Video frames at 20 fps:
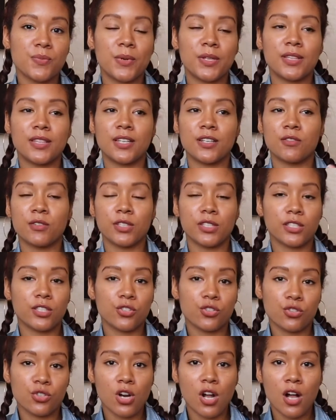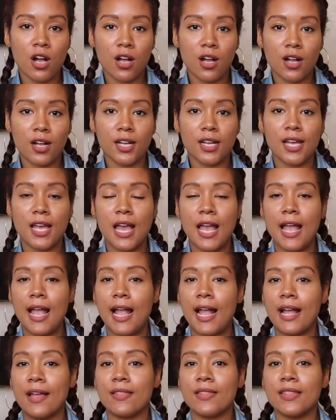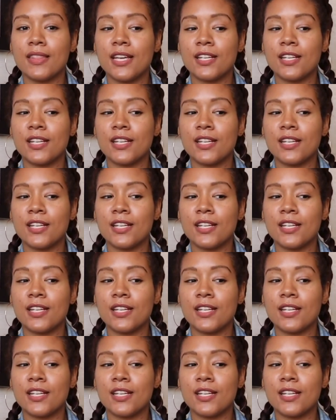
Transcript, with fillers: but they're really strong and